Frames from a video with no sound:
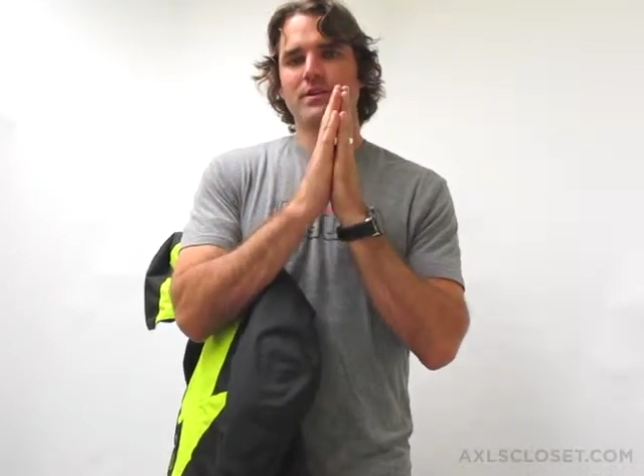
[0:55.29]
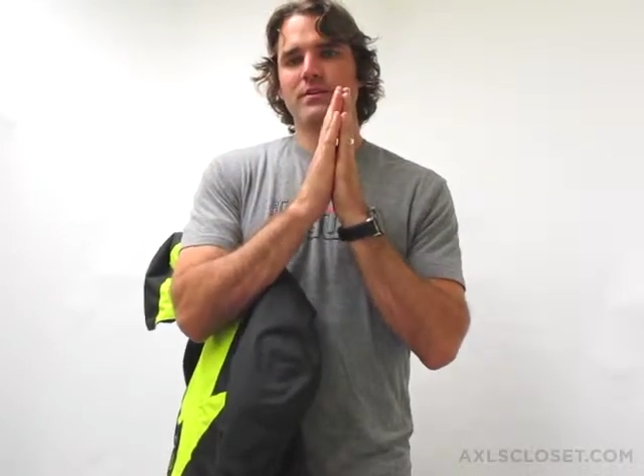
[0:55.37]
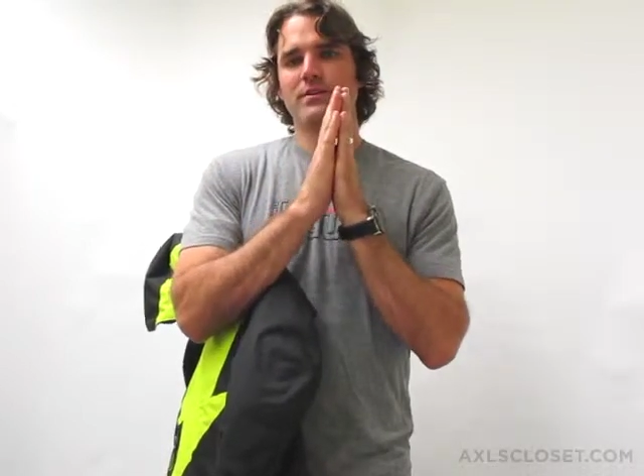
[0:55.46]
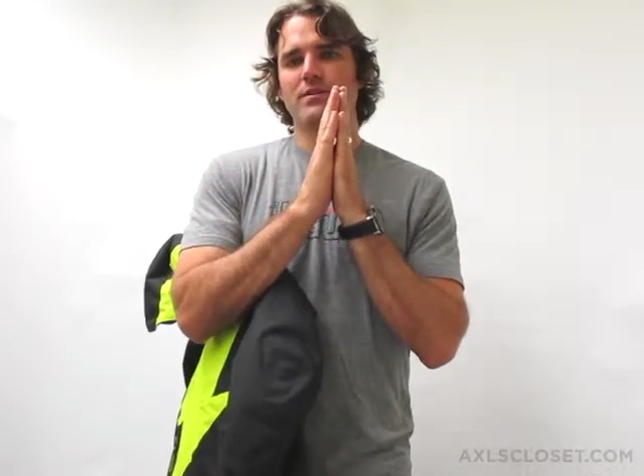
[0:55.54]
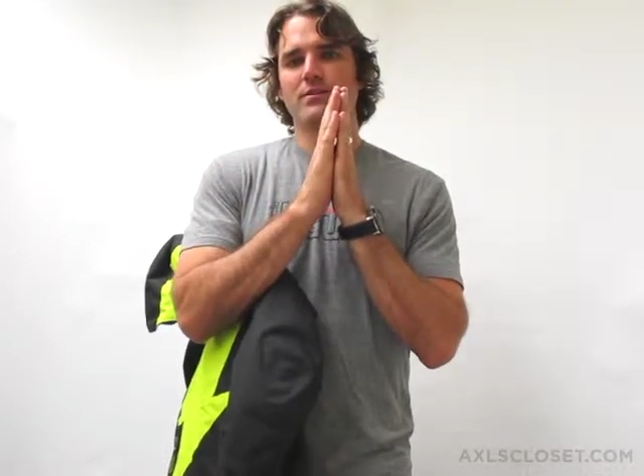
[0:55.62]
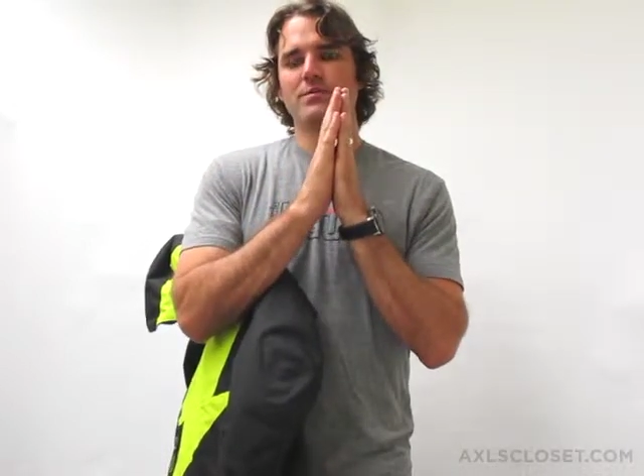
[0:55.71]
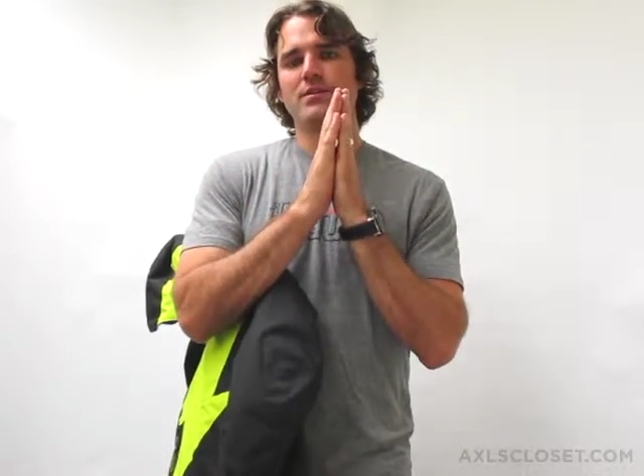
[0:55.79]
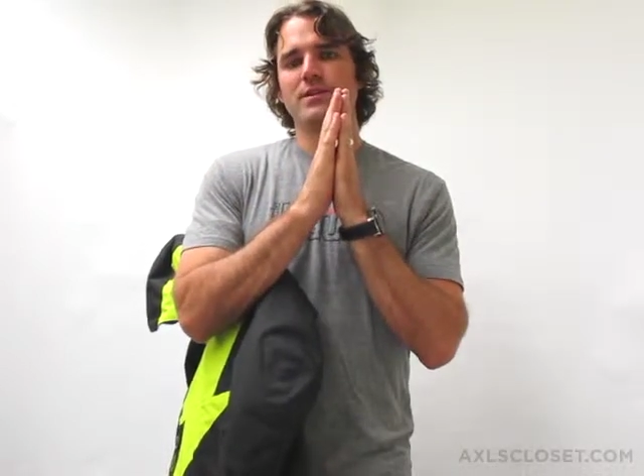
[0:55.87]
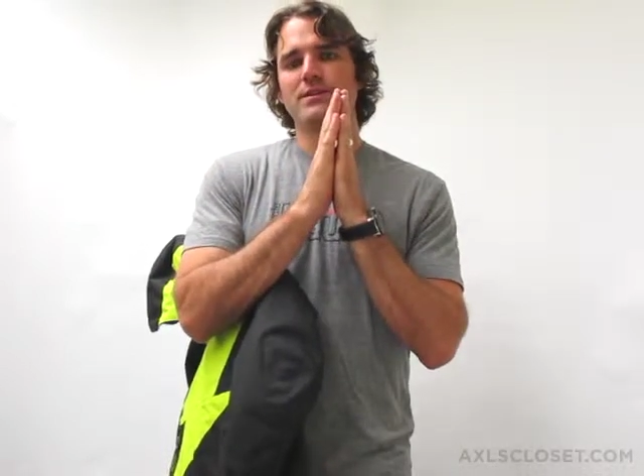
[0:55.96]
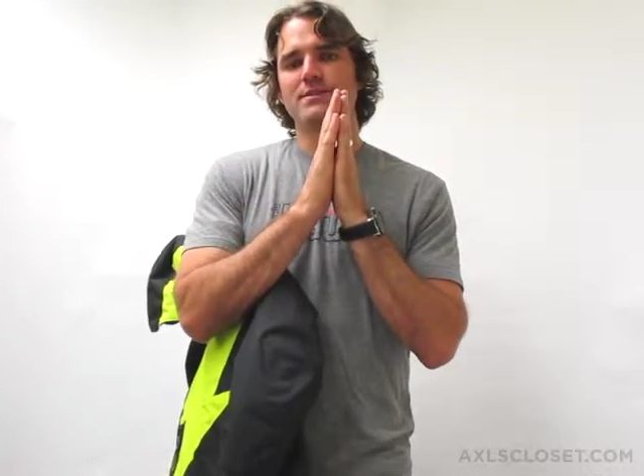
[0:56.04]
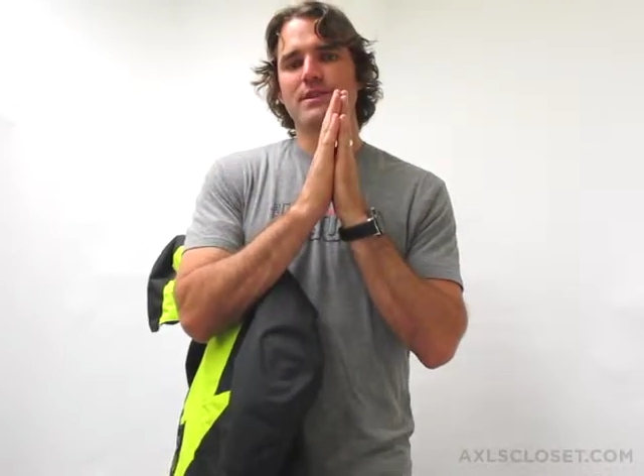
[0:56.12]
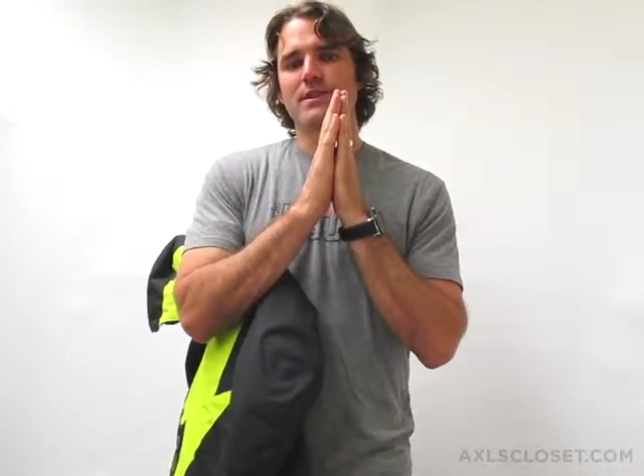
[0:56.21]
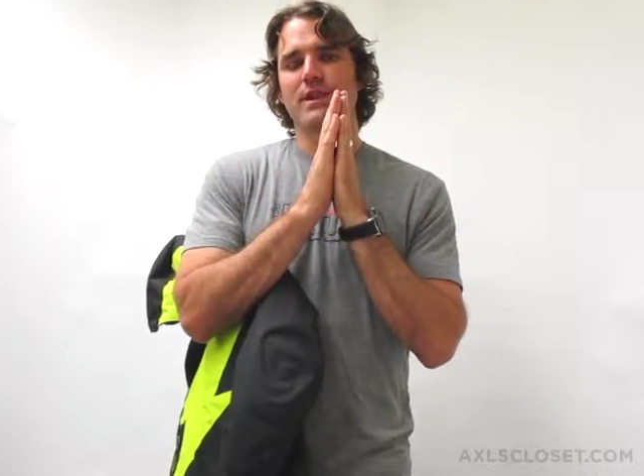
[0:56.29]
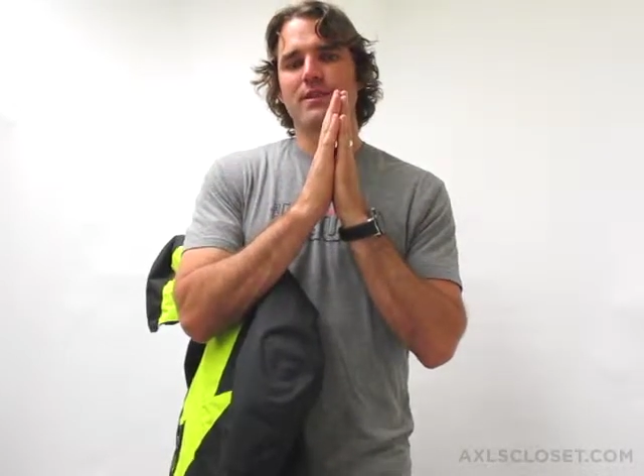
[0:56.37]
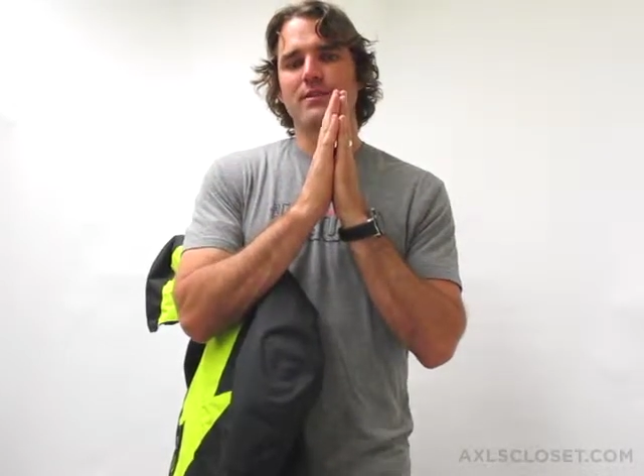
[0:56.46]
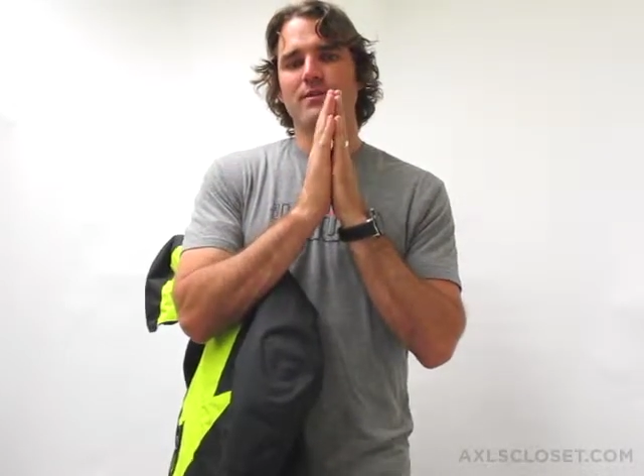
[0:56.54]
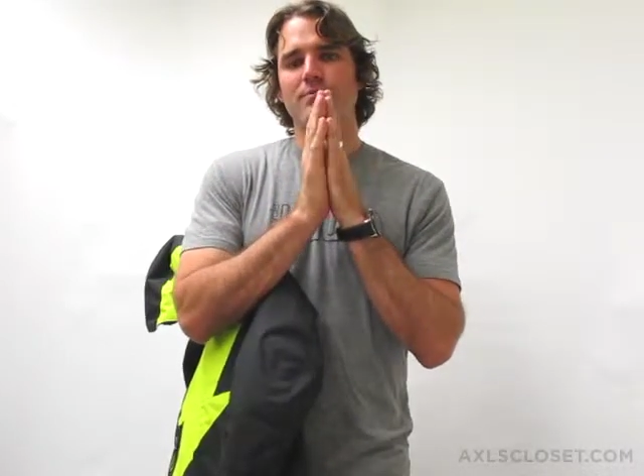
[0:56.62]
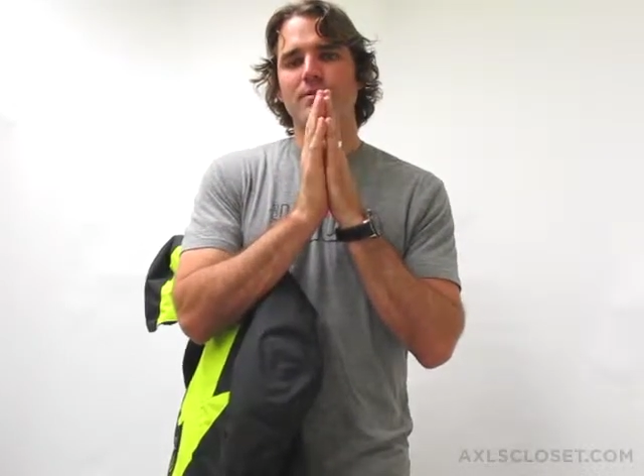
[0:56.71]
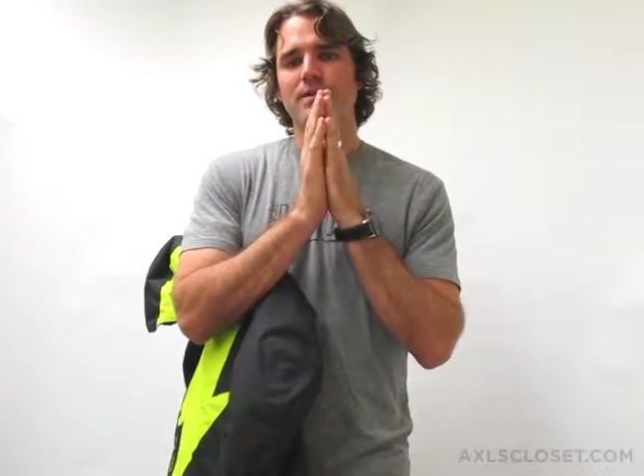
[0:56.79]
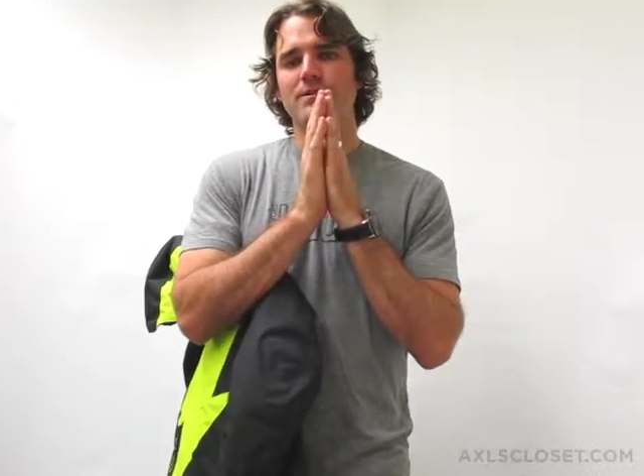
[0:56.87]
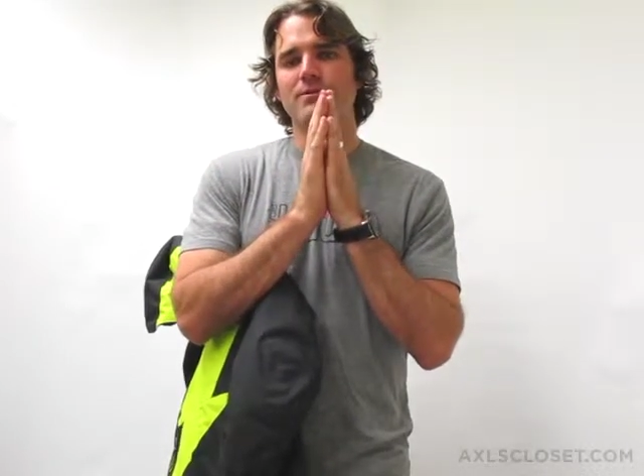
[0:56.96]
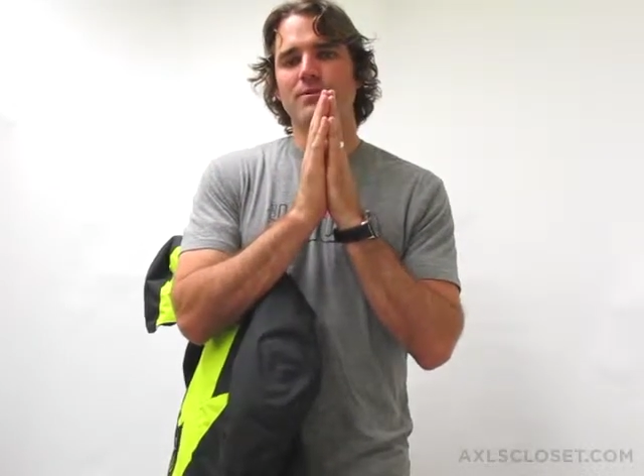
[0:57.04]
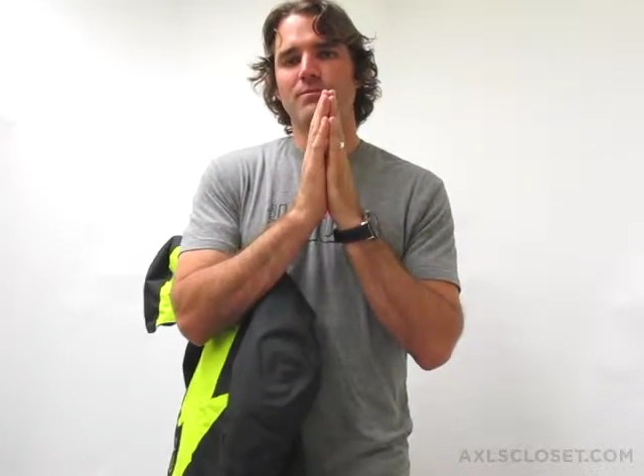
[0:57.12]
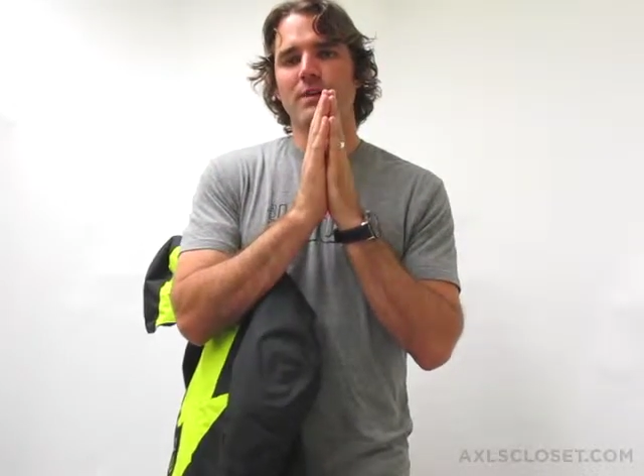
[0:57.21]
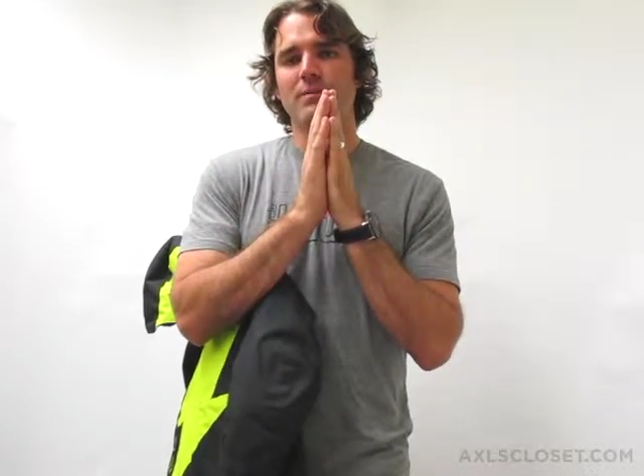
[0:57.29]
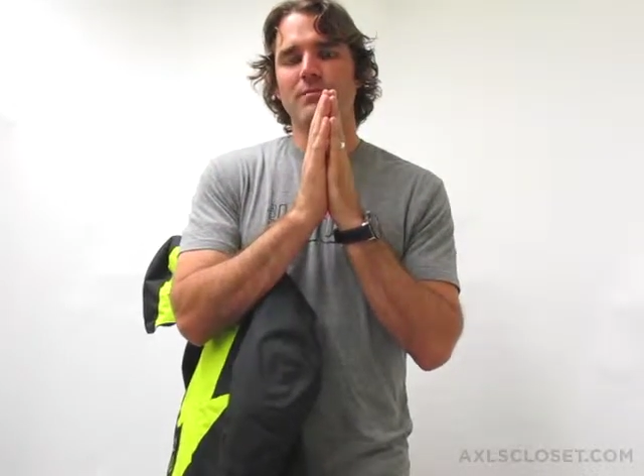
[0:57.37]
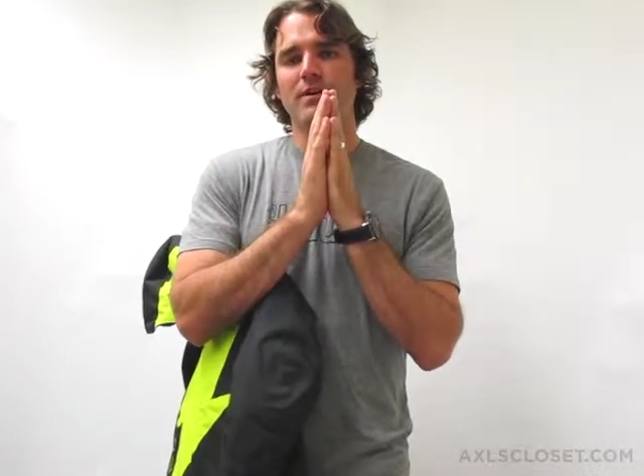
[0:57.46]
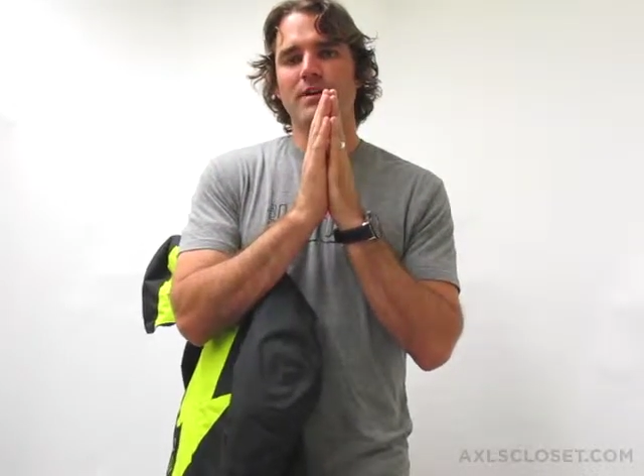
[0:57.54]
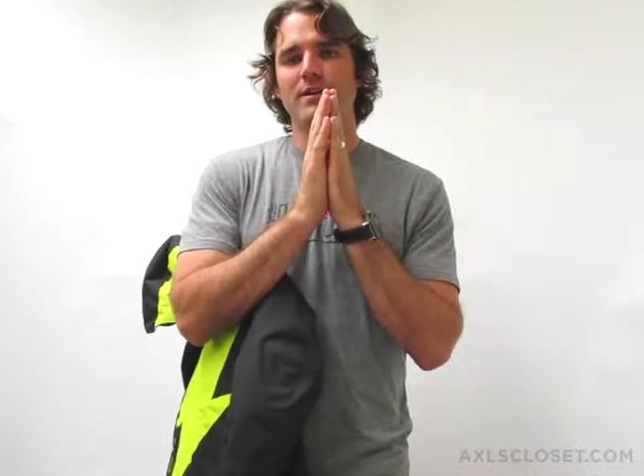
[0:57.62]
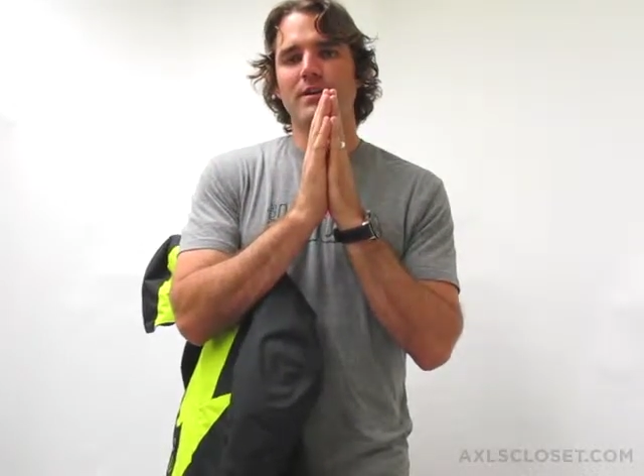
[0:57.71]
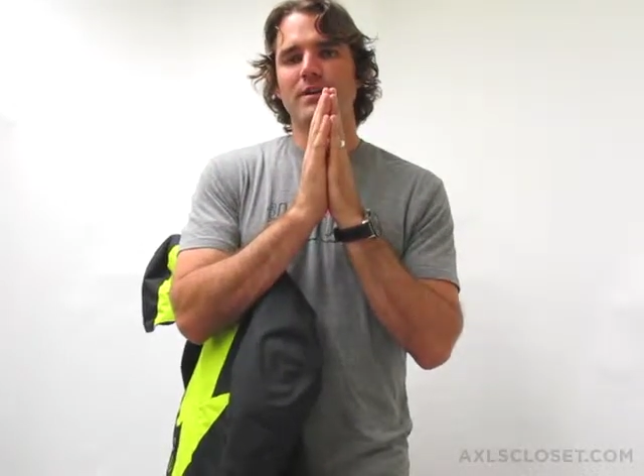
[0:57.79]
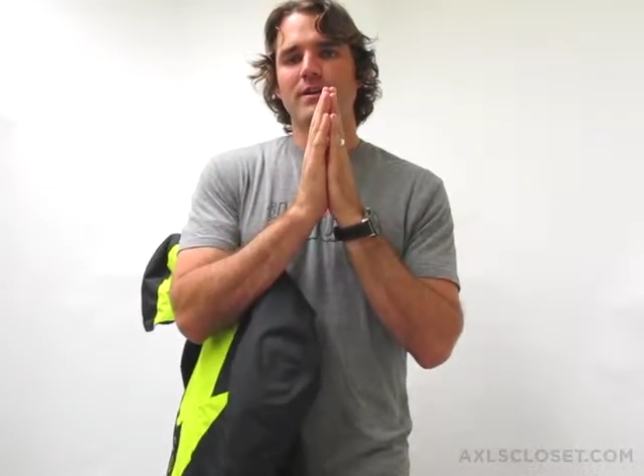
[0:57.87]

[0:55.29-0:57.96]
a third piece, and that third piece or membrane